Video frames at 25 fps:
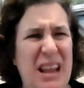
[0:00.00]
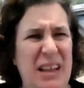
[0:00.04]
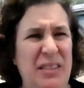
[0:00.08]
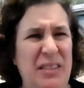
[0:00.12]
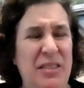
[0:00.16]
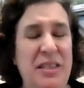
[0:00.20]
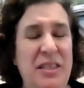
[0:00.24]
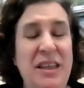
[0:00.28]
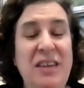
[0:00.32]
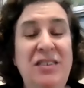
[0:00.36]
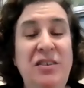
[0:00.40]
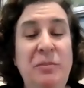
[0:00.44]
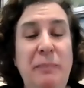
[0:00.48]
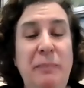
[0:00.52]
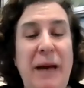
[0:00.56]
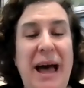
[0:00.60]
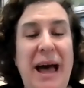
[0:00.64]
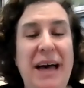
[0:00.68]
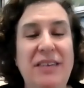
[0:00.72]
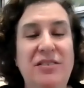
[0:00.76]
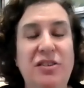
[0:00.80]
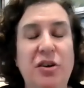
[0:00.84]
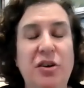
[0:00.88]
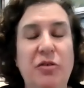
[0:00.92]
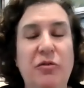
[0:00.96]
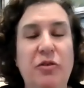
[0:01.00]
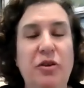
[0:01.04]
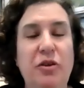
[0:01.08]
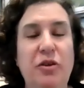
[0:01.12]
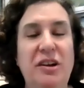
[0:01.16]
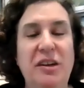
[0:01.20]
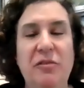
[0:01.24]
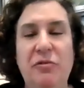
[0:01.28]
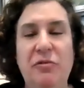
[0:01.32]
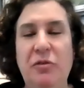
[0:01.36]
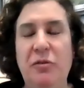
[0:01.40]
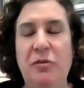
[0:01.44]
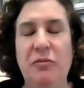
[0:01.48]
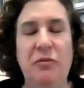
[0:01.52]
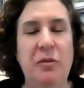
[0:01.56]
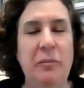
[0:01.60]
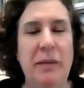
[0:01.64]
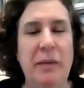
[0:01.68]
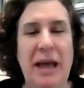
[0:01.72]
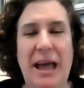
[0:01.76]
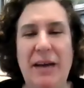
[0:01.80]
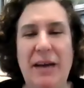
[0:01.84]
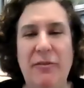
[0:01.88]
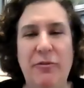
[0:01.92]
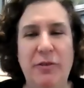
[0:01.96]
this passover different from
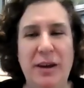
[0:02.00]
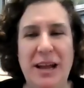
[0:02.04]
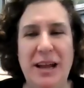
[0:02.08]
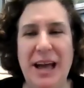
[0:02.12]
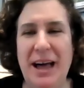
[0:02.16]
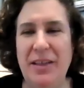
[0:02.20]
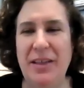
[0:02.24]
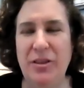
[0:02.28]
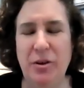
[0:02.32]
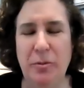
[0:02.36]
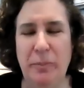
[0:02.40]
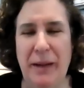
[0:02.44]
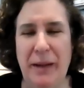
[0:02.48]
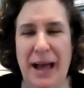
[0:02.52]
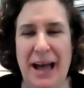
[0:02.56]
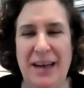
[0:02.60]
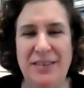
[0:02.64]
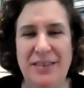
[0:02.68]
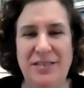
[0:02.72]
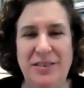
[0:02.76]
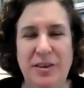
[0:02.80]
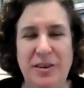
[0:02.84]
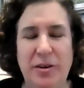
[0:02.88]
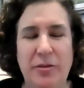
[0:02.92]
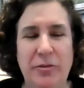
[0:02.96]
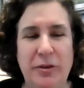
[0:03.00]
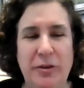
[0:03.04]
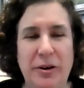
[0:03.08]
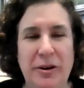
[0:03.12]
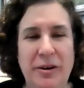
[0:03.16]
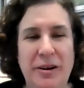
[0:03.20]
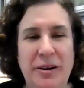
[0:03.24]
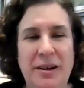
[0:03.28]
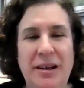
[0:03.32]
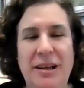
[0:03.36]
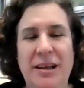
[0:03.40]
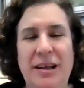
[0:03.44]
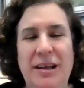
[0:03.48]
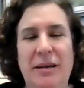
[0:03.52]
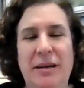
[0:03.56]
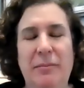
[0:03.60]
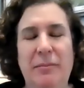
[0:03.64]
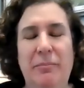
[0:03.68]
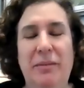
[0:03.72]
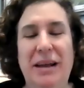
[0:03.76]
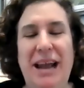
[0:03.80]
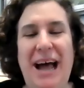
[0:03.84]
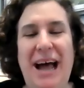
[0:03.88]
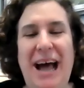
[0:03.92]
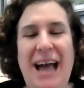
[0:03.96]
every other passover
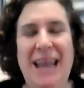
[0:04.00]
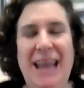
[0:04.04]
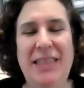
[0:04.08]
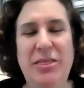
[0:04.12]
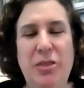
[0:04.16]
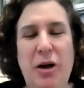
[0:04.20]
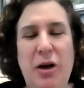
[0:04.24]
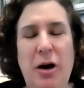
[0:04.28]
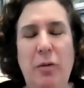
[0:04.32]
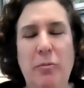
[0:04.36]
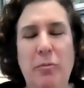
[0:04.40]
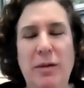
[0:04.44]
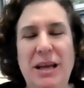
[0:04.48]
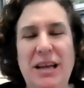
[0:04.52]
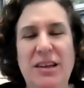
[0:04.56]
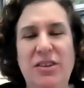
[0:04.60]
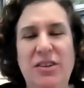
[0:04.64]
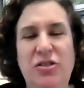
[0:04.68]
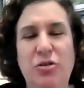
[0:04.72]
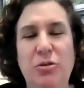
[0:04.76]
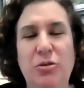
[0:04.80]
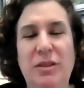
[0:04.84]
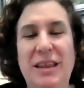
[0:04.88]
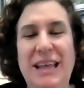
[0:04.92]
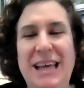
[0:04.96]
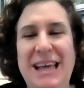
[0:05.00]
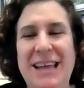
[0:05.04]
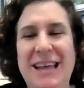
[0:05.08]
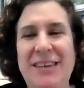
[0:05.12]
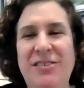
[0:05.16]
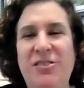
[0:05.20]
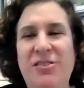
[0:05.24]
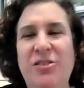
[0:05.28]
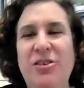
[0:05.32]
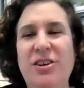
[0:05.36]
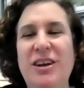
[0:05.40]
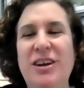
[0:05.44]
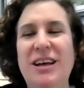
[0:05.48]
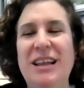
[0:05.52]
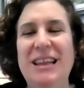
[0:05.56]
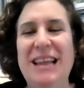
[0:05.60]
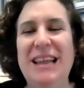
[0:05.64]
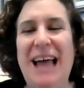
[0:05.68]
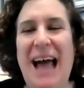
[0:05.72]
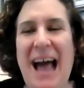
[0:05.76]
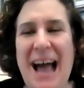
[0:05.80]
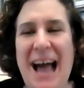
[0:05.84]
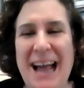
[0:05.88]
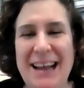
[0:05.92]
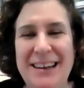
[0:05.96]
but i thought we could do the
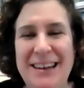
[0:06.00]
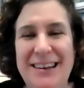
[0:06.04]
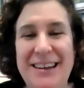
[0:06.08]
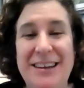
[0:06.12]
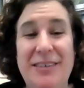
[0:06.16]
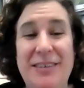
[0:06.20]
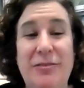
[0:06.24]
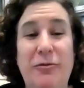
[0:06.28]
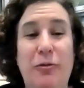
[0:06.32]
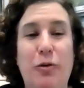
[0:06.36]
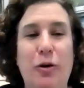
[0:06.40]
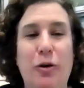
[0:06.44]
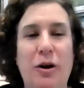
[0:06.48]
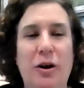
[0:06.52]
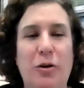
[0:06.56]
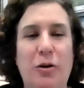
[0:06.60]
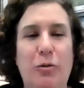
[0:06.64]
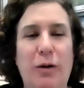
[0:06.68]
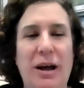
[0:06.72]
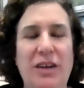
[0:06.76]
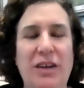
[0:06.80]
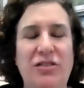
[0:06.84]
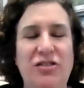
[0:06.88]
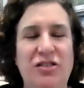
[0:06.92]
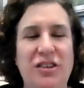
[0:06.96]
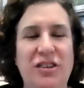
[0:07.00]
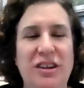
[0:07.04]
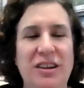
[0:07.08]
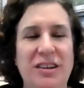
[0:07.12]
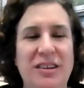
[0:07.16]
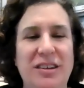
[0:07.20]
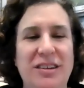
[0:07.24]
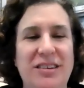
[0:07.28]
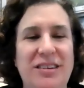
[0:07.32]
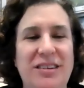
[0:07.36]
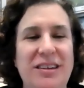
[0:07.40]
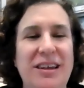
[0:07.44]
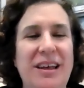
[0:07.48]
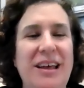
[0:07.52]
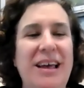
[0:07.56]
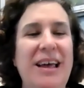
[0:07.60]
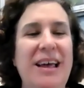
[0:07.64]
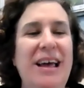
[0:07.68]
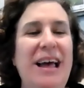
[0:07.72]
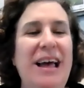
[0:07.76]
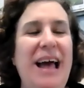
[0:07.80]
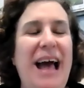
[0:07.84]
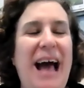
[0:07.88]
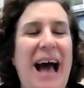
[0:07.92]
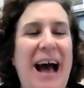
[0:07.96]
intergalactic four questions
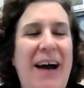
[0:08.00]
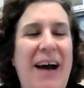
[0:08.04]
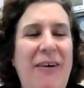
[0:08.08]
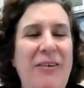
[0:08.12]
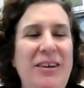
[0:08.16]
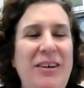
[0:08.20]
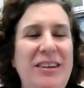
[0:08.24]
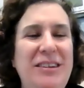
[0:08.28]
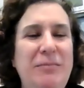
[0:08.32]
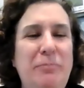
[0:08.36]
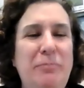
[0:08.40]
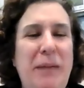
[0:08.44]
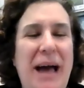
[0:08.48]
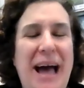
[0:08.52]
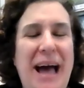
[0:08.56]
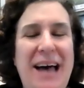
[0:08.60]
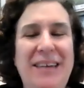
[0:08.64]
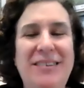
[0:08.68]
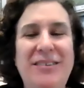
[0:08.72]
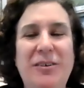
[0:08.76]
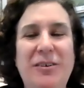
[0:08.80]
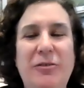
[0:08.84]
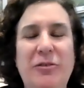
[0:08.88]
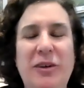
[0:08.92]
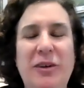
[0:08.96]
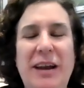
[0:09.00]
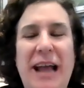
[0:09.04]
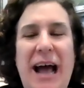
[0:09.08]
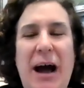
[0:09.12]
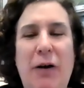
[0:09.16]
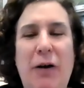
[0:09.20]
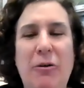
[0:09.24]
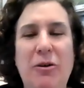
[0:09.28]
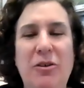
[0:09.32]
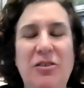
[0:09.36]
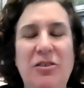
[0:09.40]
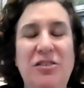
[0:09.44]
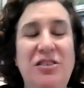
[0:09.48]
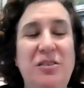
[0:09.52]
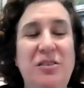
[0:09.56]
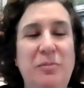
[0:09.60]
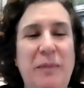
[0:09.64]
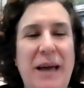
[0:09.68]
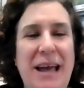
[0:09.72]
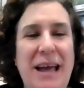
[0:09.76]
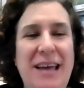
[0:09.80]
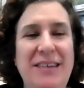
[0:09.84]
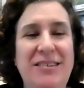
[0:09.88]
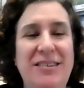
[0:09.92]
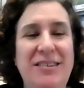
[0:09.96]
how is passover in outer
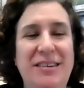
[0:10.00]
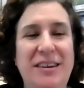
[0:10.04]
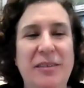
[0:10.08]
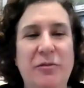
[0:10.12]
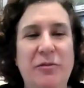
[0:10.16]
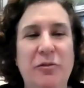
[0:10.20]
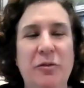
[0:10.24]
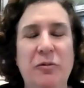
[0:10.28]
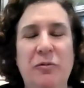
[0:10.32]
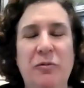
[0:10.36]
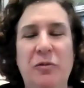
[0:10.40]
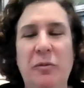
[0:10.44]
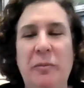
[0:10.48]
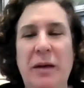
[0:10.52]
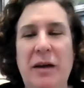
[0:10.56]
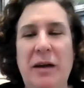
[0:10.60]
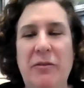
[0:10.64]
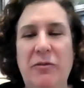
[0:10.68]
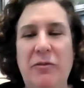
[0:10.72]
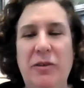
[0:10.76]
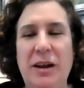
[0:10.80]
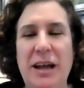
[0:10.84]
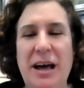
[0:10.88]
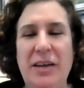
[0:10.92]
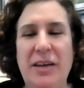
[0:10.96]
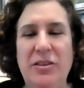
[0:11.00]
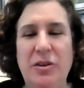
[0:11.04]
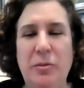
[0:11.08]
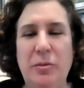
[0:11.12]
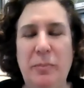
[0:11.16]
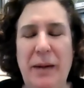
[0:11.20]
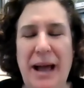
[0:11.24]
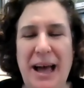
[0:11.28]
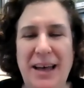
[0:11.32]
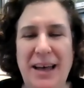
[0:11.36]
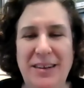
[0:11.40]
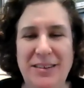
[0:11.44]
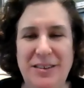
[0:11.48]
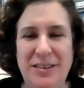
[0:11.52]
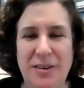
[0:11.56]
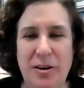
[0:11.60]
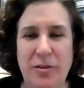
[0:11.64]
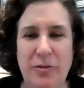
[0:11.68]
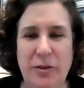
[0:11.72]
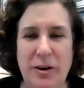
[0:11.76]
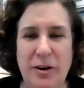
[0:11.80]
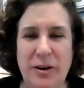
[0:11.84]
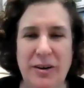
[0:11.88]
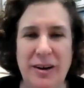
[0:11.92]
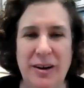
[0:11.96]
space different from every other
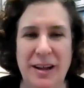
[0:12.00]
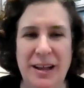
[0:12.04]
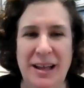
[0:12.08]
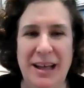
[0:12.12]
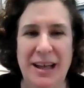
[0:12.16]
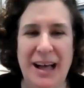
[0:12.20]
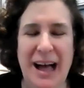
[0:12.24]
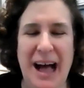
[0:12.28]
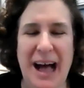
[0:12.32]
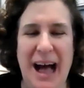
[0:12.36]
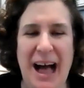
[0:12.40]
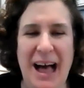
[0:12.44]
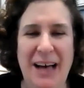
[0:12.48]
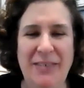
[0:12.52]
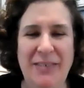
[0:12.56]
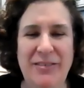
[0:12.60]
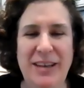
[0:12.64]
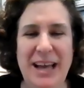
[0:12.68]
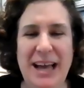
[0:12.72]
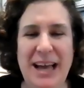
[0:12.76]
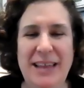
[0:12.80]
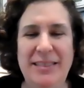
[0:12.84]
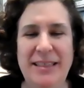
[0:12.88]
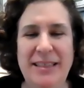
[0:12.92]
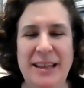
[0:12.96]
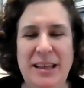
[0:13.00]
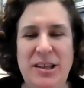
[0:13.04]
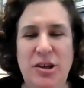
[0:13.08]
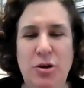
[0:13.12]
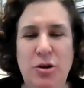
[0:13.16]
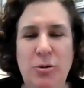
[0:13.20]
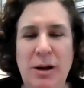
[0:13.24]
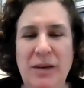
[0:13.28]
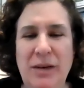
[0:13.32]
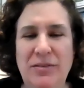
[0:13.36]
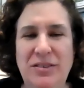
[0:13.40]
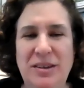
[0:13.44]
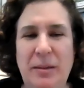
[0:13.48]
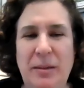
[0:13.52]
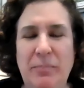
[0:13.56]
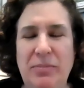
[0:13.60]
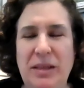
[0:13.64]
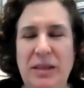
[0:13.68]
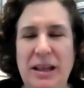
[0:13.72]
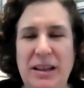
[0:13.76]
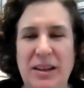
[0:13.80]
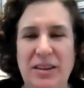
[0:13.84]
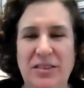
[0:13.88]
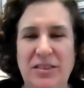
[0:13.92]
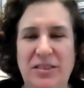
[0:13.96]
passover avi i think you have
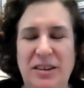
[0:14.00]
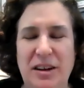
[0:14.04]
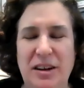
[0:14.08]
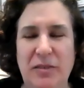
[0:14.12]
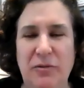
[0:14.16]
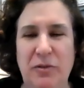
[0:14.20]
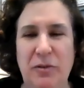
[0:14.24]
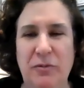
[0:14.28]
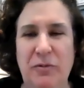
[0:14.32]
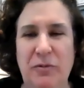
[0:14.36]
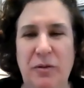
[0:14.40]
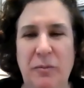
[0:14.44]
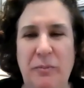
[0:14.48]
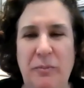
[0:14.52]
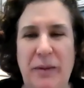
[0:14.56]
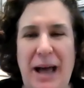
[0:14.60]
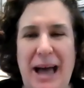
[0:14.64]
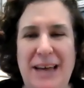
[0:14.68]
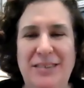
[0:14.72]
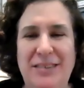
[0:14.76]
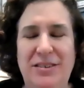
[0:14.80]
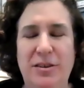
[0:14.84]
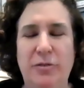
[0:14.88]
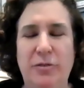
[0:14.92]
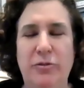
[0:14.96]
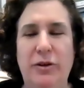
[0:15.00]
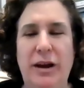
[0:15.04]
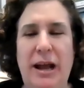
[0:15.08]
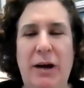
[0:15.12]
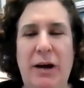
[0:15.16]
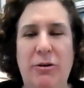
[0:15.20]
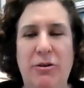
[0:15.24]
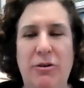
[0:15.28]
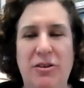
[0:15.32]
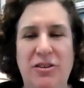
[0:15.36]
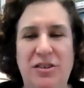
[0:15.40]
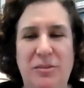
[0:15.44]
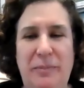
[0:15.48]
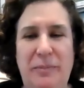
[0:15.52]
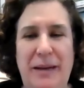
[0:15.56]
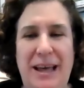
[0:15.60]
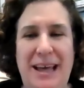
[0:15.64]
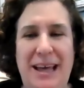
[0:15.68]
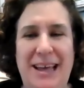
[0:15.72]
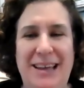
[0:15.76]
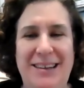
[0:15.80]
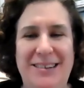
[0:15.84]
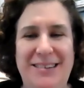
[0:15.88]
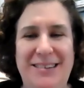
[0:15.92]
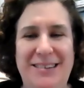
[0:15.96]
something that's different from passover in outer
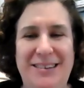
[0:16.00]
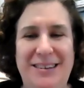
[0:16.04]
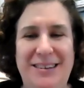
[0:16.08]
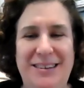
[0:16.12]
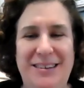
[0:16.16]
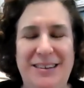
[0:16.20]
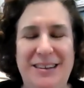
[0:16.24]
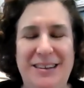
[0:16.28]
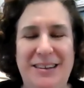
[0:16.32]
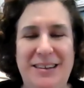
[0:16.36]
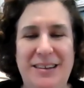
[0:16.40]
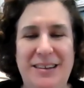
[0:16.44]
space